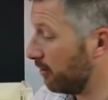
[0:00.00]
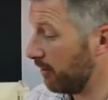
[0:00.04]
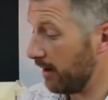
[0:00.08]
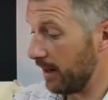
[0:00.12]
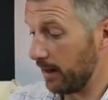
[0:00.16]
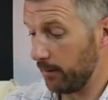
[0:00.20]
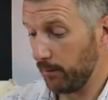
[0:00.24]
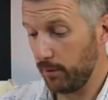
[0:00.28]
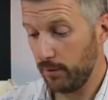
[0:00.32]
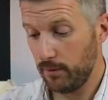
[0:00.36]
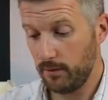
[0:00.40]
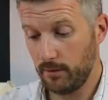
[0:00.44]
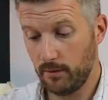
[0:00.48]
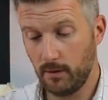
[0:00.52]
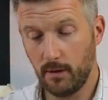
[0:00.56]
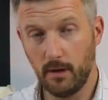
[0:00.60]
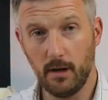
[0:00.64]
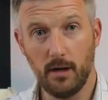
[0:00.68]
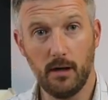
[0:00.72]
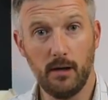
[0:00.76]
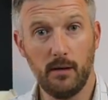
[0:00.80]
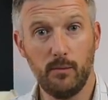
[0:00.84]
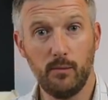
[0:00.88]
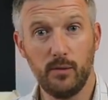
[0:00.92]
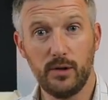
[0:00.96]
crab,
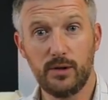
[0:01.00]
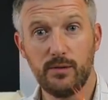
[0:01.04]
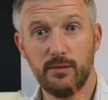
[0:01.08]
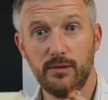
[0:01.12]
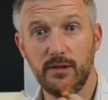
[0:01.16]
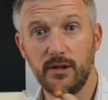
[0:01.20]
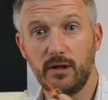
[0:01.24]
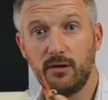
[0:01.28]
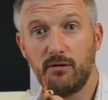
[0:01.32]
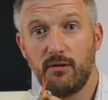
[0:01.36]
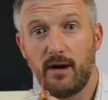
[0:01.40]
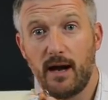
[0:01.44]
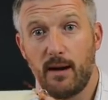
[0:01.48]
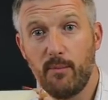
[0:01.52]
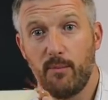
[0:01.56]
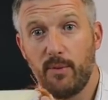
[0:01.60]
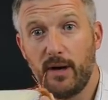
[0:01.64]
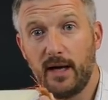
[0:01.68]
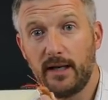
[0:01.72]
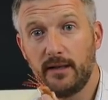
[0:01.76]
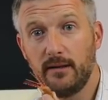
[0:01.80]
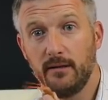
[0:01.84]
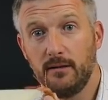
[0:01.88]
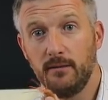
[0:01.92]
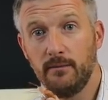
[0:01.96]
which was a crab
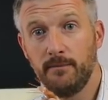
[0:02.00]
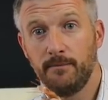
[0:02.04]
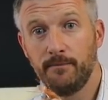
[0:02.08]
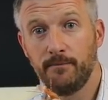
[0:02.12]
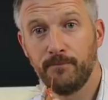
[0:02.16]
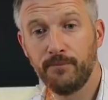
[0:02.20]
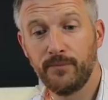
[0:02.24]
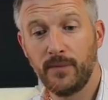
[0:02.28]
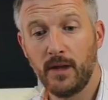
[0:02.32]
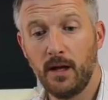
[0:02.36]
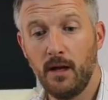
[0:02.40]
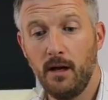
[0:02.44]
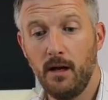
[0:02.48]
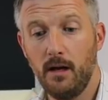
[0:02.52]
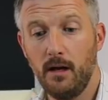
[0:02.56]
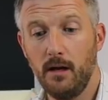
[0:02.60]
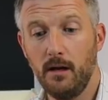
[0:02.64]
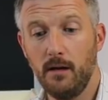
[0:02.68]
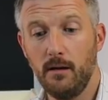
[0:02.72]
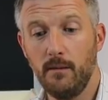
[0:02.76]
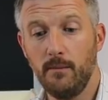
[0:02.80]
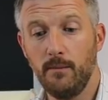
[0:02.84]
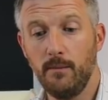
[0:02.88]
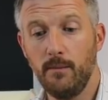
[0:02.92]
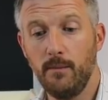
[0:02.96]
pattern.
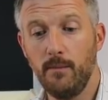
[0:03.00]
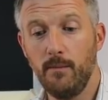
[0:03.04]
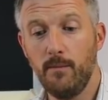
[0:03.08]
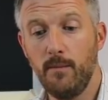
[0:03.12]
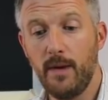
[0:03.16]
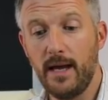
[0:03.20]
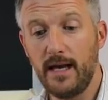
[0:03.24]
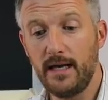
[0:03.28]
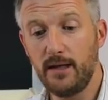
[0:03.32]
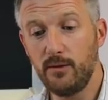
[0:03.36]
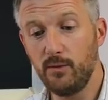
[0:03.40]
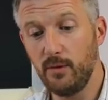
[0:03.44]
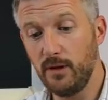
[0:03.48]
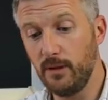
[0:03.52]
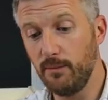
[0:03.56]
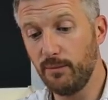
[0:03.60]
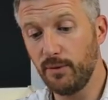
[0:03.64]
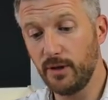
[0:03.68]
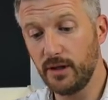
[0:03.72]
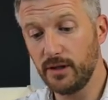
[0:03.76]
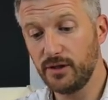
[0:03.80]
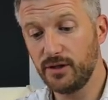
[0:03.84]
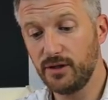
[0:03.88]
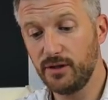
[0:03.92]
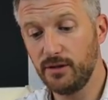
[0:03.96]
Made with a
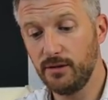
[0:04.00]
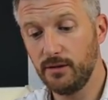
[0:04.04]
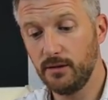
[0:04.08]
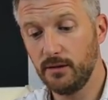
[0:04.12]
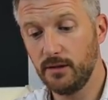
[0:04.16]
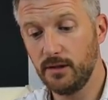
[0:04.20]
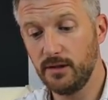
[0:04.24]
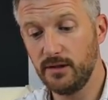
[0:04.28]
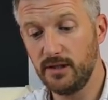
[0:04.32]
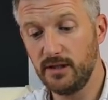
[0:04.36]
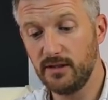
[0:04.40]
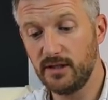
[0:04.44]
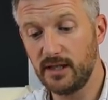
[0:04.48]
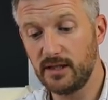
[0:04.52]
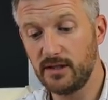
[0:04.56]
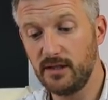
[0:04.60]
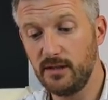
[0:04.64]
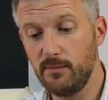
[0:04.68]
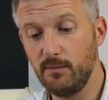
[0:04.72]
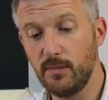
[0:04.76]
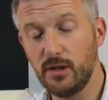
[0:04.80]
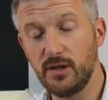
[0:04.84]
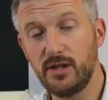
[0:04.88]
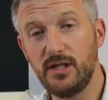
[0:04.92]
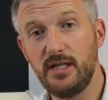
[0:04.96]
brush, because it's
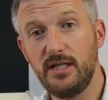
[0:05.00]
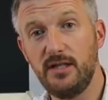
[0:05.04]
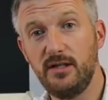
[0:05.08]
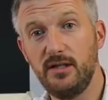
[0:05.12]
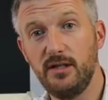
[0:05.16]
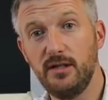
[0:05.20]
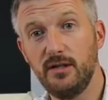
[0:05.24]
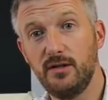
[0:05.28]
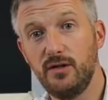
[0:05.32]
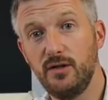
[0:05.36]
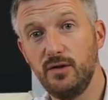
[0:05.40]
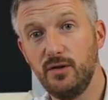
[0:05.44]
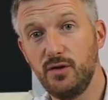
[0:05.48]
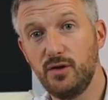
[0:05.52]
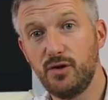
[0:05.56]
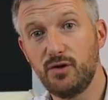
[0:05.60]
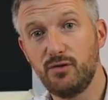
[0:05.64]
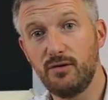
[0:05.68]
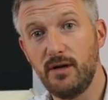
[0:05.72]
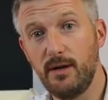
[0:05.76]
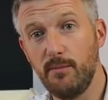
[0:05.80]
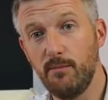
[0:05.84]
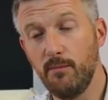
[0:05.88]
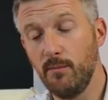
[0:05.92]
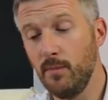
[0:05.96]
actually much easier to
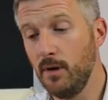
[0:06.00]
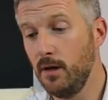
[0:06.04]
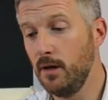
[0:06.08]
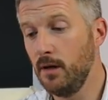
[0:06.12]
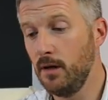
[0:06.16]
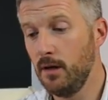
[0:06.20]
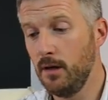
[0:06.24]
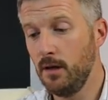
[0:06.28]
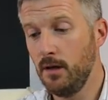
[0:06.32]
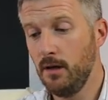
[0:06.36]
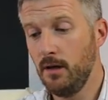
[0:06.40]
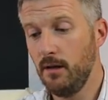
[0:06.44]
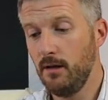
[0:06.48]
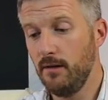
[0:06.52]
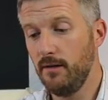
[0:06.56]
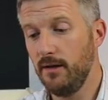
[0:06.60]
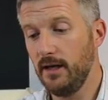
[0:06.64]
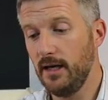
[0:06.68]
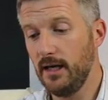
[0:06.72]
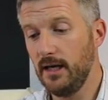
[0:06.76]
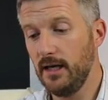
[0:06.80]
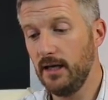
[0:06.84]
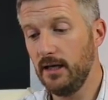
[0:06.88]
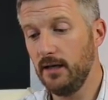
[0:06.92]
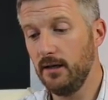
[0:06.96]
trim
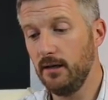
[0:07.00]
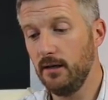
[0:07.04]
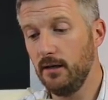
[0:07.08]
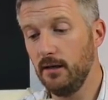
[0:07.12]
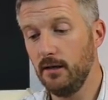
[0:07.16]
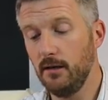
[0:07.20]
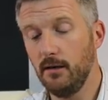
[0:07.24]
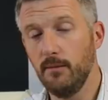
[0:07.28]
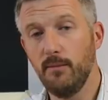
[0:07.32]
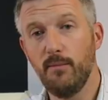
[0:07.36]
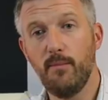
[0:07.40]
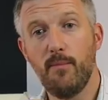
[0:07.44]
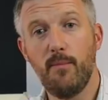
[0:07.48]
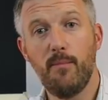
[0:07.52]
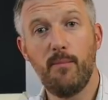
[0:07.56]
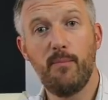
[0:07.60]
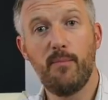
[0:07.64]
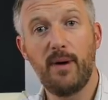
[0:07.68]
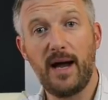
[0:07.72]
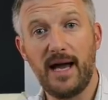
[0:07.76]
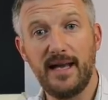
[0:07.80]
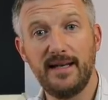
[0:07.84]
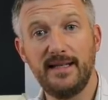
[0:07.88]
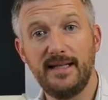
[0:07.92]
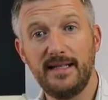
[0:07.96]
than
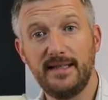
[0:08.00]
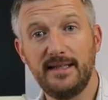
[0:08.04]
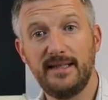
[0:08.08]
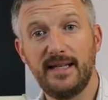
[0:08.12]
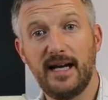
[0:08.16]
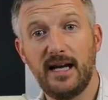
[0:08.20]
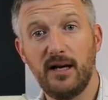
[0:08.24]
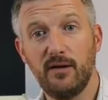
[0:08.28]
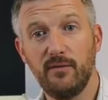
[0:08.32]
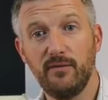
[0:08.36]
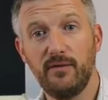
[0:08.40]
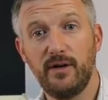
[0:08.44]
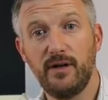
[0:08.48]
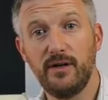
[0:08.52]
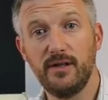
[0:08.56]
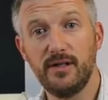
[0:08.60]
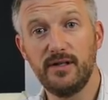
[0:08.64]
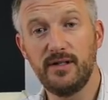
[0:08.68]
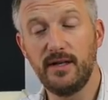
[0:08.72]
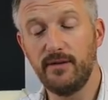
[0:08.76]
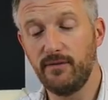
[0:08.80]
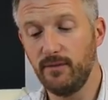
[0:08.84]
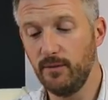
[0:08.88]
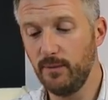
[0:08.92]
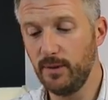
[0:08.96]
banding down various
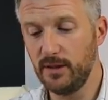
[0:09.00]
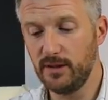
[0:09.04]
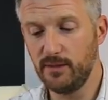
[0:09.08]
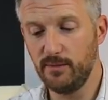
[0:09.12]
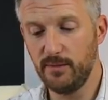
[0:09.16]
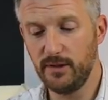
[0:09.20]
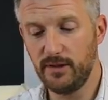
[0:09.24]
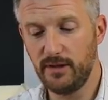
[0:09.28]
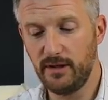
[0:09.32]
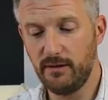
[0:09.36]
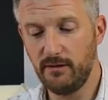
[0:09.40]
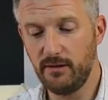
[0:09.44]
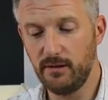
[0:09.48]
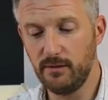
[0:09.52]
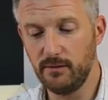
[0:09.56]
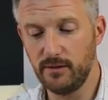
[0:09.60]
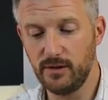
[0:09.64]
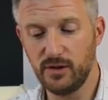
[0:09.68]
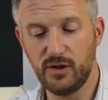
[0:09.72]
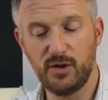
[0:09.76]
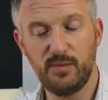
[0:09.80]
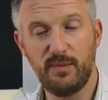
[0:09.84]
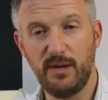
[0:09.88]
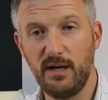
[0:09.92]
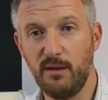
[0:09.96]
different bits of material.
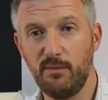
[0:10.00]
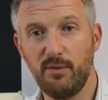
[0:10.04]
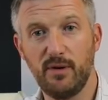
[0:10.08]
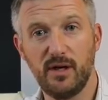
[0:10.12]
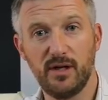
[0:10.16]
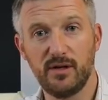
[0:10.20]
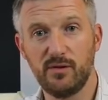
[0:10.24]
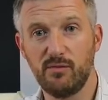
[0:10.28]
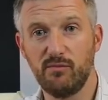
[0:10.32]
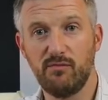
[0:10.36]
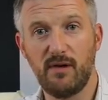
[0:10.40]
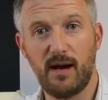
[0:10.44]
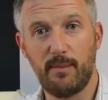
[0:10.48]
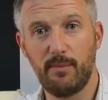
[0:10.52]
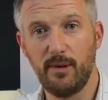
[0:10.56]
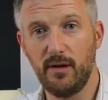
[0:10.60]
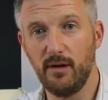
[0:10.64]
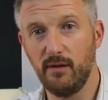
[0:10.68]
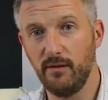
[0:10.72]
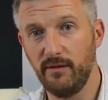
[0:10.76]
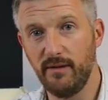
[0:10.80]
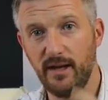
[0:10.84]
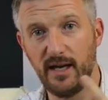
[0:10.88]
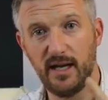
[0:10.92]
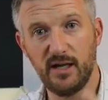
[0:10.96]
Just spin a brush, wrap it
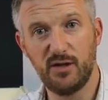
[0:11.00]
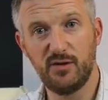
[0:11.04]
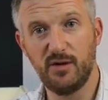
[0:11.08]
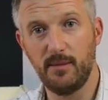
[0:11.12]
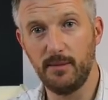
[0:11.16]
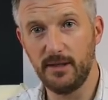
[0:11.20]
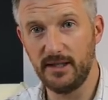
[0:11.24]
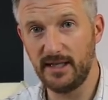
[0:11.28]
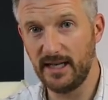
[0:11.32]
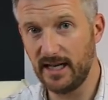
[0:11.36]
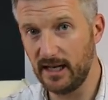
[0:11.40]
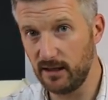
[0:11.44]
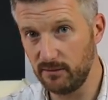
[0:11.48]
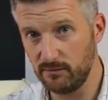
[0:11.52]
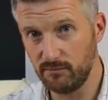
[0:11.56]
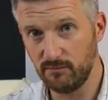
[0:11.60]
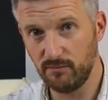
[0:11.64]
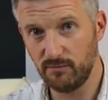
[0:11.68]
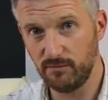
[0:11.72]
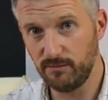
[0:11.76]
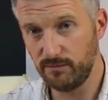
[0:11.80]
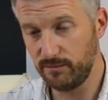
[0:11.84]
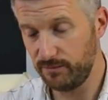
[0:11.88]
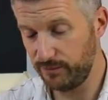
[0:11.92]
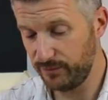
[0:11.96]
on there, trim it down,
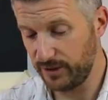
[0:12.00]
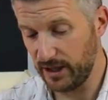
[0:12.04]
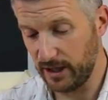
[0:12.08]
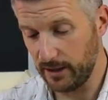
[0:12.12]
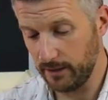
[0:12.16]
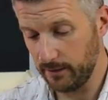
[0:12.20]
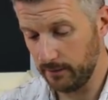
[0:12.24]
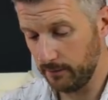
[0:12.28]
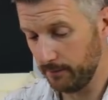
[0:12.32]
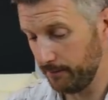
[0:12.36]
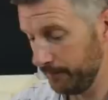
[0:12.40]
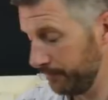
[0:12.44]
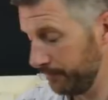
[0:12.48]
done.